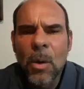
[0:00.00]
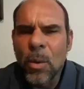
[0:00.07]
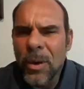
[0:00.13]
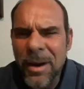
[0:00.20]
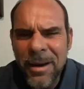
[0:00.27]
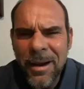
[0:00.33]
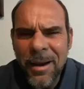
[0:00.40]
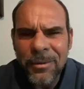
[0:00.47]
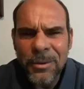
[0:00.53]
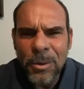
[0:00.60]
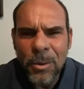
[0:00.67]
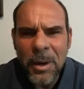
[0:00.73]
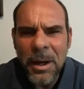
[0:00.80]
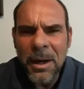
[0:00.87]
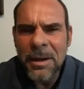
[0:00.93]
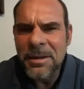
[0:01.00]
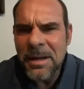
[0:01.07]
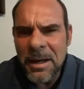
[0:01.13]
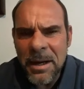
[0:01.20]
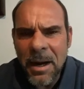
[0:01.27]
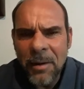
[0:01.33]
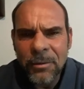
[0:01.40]
week after week,
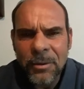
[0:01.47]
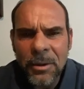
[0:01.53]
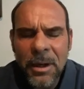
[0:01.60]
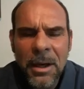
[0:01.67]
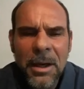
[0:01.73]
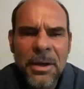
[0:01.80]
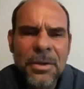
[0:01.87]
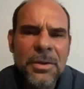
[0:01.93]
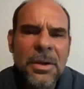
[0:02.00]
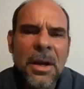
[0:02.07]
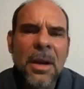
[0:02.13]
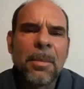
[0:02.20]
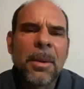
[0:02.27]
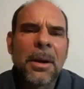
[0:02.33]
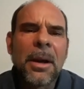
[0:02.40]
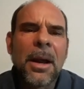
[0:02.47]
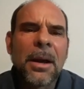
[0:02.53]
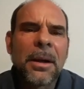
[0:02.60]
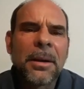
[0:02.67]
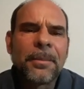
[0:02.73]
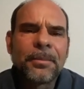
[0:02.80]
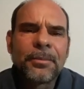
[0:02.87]
day after day, just keeping
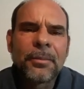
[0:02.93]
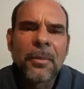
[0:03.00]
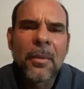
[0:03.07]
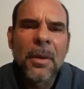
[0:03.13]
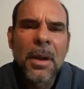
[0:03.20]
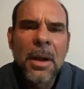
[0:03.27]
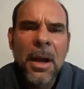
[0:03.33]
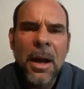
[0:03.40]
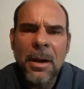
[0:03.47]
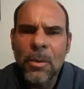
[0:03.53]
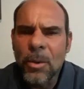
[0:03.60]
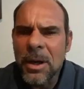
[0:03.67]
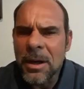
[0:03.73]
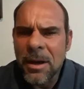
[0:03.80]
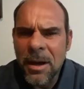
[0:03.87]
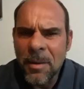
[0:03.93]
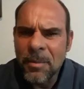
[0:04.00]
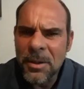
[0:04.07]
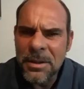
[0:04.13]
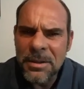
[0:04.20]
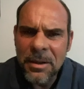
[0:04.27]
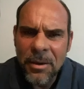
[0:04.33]
at it. How do we
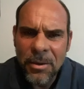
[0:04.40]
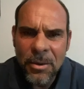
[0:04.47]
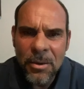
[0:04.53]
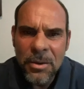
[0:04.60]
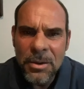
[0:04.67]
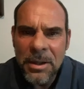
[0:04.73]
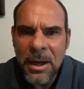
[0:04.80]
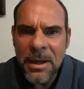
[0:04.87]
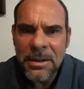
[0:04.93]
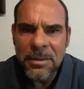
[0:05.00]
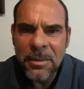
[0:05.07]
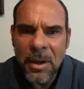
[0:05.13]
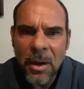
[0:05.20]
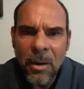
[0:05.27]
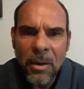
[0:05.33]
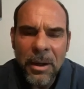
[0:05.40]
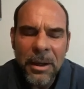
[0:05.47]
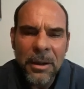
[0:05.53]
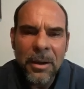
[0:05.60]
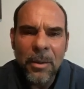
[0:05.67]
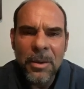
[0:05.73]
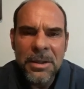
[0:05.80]
keep this enthusiasm
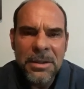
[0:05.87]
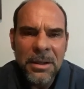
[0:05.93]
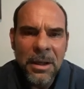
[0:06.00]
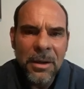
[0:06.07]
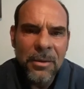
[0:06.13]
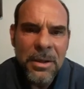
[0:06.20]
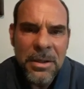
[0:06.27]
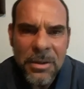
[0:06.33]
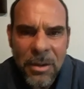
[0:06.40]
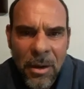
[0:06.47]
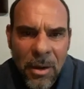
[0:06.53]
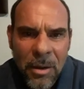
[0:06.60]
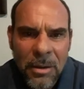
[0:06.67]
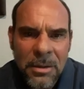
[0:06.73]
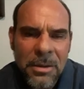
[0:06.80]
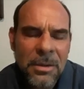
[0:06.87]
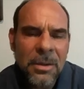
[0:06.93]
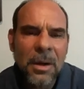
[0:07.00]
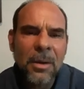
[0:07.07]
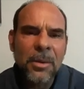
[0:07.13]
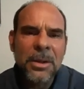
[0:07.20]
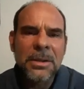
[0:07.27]
going? Are we seeing results?
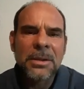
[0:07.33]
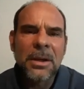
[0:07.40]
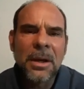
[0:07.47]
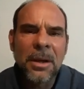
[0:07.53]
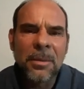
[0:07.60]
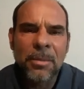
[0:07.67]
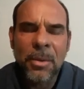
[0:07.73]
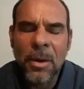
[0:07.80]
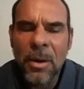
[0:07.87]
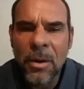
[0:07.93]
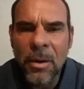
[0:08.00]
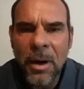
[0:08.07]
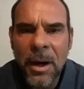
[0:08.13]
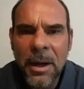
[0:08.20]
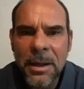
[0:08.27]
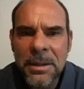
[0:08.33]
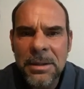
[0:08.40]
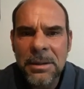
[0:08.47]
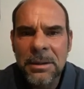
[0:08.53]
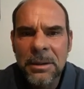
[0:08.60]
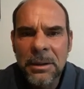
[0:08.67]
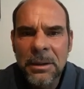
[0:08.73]
Are we seeing
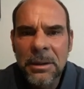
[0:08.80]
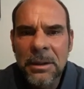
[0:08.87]
progress?